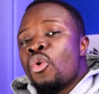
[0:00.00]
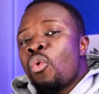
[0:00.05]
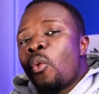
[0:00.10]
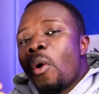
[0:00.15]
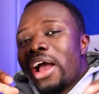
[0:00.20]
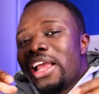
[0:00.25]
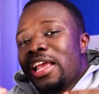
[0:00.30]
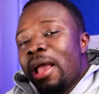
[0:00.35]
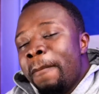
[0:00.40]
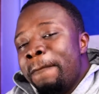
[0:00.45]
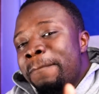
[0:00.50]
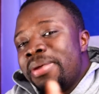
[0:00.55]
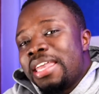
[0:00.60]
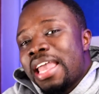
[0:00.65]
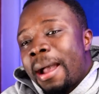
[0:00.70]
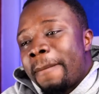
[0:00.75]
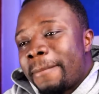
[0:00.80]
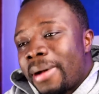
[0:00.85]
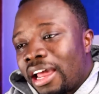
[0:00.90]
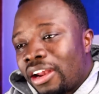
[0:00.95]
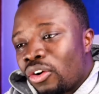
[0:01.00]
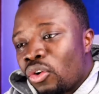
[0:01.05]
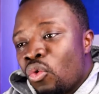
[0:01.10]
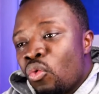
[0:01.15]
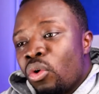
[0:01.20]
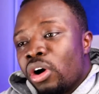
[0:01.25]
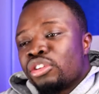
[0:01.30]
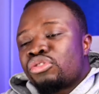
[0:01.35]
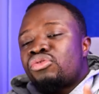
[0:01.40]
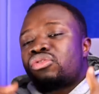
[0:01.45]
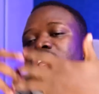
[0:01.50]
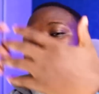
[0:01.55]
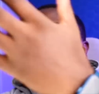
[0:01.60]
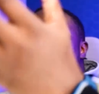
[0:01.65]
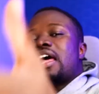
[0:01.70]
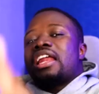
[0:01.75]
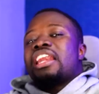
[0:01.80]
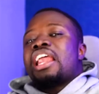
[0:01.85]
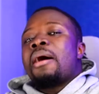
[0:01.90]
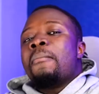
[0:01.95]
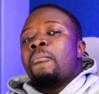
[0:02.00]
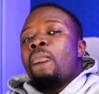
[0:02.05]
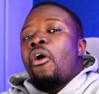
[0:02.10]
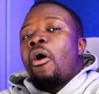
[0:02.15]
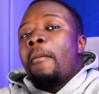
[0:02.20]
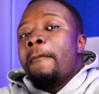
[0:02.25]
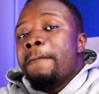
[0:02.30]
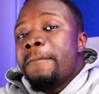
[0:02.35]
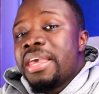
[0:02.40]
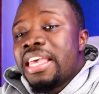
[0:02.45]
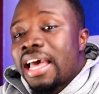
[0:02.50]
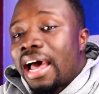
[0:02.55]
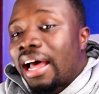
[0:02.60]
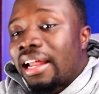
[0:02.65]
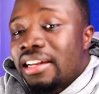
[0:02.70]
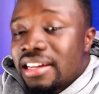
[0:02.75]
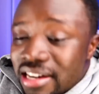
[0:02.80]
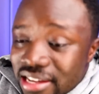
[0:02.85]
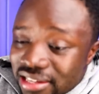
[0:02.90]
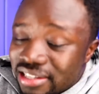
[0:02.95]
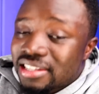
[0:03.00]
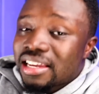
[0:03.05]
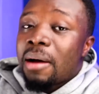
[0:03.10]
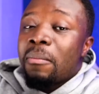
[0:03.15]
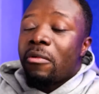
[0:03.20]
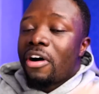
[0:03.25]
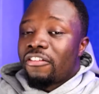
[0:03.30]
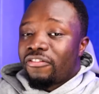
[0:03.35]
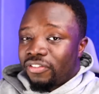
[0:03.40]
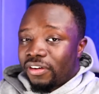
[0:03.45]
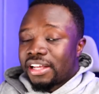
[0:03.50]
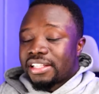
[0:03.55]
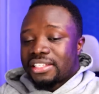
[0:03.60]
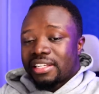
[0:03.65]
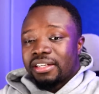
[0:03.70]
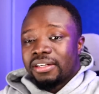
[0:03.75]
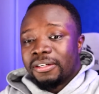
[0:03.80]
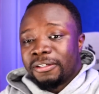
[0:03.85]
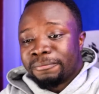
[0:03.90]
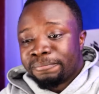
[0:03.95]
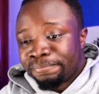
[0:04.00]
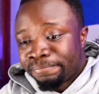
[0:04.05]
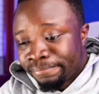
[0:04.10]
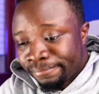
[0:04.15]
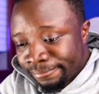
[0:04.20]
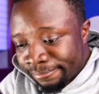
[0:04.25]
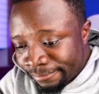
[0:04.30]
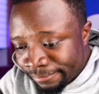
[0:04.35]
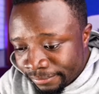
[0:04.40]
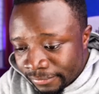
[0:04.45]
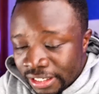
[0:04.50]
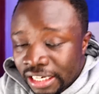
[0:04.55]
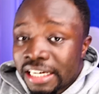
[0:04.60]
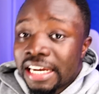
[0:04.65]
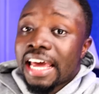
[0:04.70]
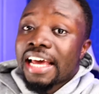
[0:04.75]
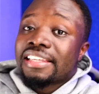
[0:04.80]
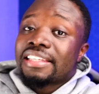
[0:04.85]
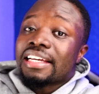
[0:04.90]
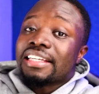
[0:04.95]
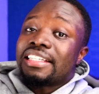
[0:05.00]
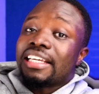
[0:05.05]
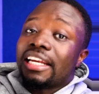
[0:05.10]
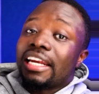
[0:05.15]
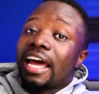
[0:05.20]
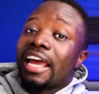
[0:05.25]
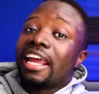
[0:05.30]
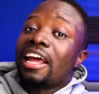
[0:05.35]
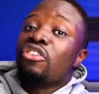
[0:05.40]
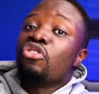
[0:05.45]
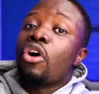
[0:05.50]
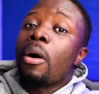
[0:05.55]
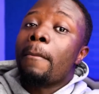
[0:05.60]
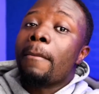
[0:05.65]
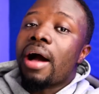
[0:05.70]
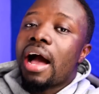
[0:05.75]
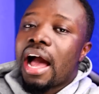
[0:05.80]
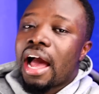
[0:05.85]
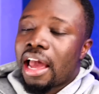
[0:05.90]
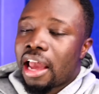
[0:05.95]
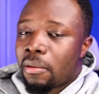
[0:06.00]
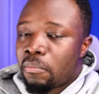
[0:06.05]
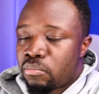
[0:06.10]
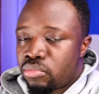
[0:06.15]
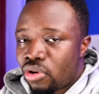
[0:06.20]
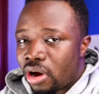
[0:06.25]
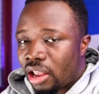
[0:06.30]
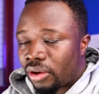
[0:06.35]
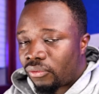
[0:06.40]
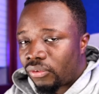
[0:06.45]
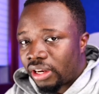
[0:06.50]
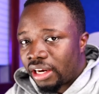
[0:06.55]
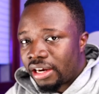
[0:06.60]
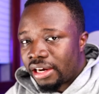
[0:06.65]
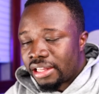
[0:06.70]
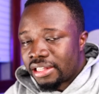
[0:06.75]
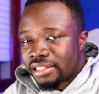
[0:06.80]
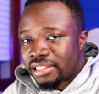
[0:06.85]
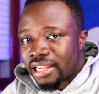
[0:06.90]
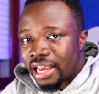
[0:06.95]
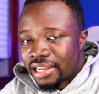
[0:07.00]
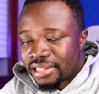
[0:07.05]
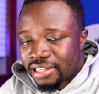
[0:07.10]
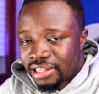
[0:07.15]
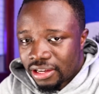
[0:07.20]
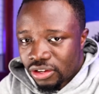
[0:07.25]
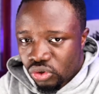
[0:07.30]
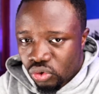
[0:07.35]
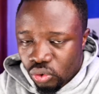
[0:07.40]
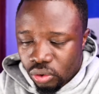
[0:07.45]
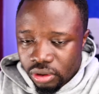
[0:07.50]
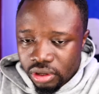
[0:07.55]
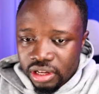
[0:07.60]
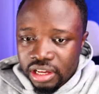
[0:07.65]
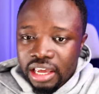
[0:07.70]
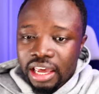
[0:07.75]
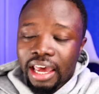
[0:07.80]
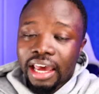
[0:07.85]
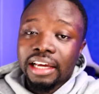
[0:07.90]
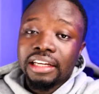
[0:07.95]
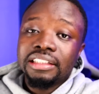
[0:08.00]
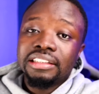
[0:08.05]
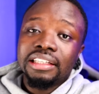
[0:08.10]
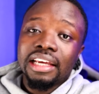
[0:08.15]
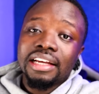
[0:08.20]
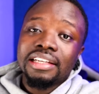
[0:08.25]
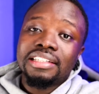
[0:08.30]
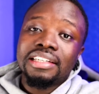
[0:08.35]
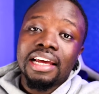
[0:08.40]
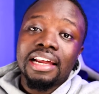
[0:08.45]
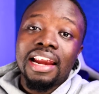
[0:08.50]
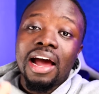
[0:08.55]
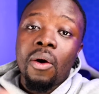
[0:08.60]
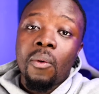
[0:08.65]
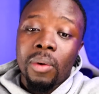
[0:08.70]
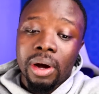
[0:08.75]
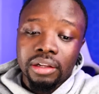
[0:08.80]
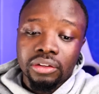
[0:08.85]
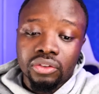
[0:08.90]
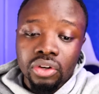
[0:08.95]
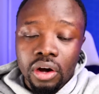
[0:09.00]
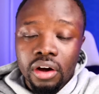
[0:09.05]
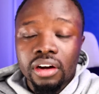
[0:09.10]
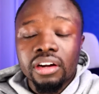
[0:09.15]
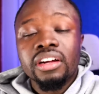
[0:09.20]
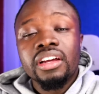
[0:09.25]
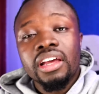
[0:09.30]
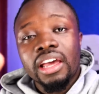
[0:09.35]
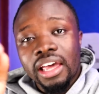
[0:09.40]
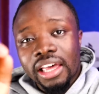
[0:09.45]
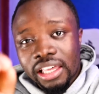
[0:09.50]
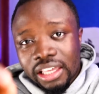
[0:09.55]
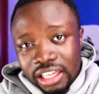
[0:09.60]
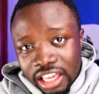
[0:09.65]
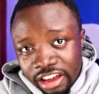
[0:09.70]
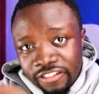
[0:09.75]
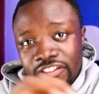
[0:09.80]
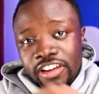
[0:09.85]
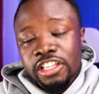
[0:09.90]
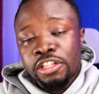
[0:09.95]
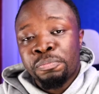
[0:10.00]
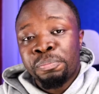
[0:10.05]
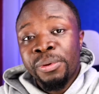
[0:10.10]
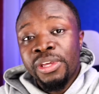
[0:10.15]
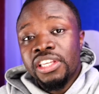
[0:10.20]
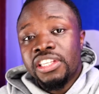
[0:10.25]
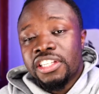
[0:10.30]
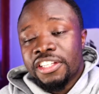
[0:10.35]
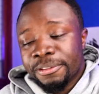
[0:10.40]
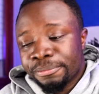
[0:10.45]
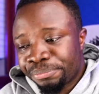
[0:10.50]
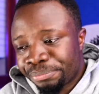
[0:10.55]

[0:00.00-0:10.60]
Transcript: Why you be a man on what's young and I'm going be at least some of it, you know. Next, I said that you know, man, a broad getting into us, yes, so. And then Cheddar went on and gave a speech.